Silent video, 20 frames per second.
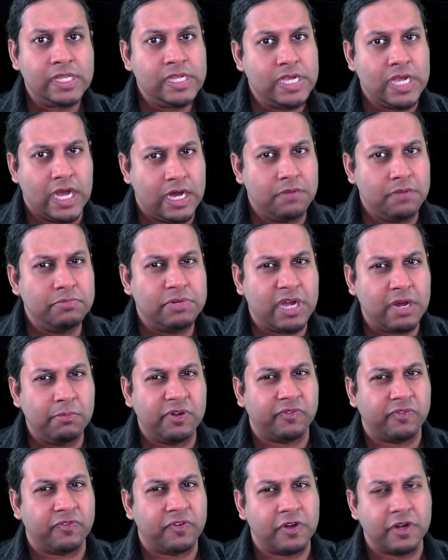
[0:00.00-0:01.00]
I'm
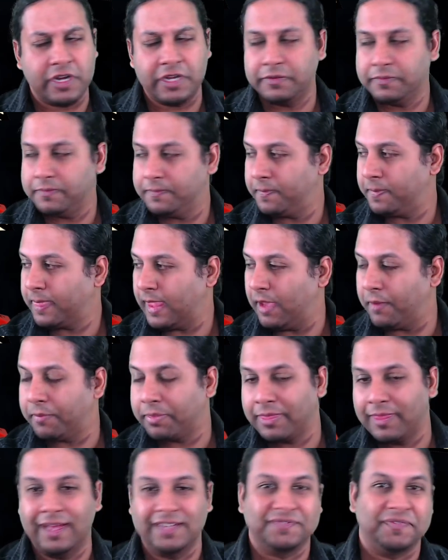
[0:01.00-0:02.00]
coming for you. No,
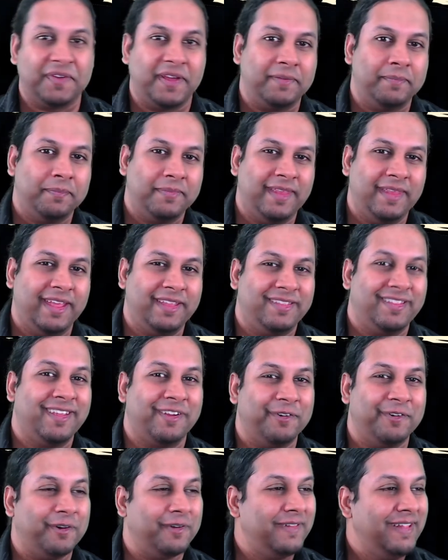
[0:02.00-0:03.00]
that's fine. They're
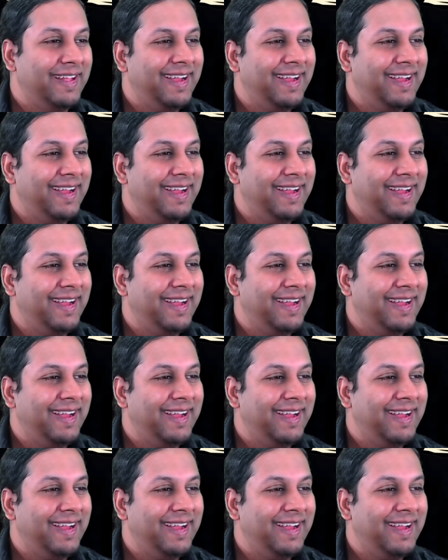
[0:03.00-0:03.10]
cool.